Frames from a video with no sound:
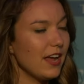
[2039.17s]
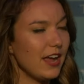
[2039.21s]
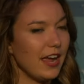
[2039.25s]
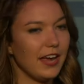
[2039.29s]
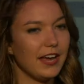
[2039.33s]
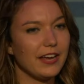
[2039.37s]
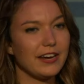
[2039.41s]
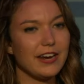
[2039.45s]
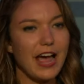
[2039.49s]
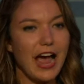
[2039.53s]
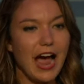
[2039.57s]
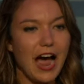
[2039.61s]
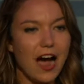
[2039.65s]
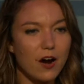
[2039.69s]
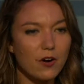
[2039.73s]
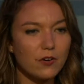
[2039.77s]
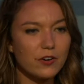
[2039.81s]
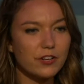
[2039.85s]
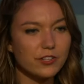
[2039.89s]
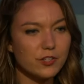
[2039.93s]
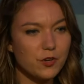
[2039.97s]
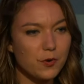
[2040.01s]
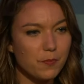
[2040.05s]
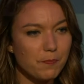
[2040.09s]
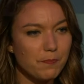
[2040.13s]
and how
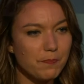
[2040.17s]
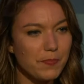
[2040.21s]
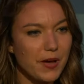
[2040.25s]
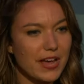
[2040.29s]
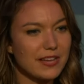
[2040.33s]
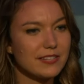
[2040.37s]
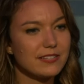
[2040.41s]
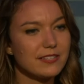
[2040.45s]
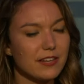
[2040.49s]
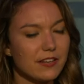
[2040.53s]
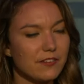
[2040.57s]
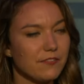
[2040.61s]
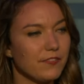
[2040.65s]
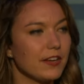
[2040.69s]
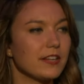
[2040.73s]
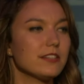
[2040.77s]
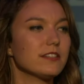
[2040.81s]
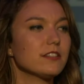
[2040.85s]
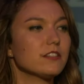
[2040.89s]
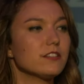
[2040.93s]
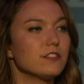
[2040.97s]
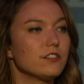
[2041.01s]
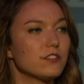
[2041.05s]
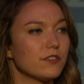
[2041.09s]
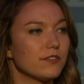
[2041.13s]
can you best advance
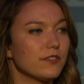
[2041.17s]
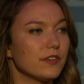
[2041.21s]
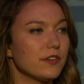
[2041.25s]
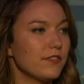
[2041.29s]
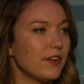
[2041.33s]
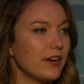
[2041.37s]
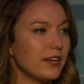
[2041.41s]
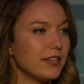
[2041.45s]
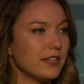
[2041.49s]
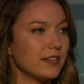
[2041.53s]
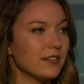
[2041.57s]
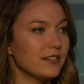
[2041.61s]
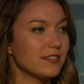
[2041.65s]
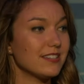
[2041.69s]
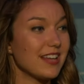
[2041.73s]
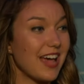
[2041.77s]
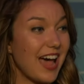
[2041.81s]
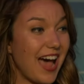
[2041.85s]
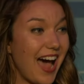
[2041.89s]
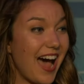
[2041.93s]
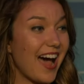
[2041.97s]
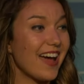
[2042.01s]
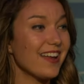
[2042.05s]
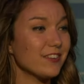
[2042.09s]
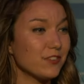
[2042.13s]
conservative ideas
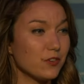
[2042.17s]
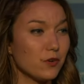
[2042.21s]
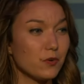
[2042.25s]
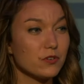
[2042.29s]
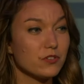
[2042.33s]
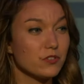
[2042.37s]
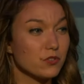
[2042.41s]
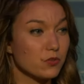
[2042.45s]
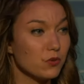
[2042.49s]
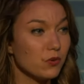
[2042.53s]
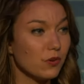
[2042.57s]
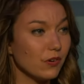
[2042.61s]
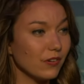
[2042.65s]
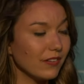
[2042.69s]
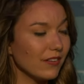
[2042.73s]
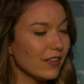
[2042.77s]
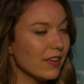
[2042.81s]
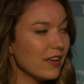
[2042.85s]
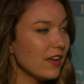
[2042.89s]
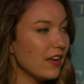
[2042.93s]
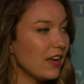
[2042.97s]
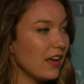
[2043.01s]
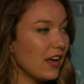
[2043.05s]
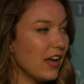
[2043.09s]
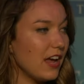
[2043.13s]
at your school?
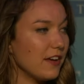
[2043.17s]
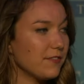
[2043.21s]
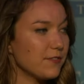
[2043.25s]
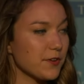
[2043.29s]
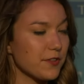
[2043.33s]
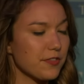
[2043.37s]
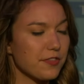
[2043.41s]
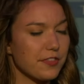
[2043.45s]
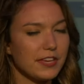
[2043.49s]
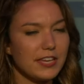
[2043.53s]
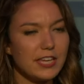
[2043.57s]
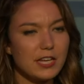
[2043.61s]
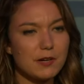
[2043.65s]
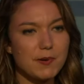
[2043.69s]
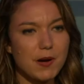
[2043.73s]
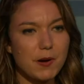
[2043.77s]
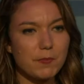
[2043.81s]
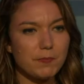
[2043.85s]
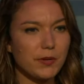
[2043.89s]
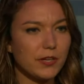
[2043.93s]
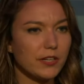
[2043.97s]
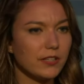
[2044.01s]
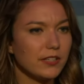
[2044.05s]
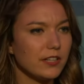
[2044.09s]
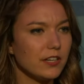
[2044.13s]
If you're thinking about
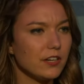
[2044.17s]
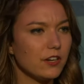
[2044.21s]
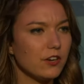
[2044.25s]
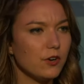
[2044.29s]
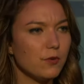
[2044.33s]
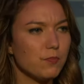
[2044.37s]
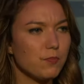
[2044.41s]
building a new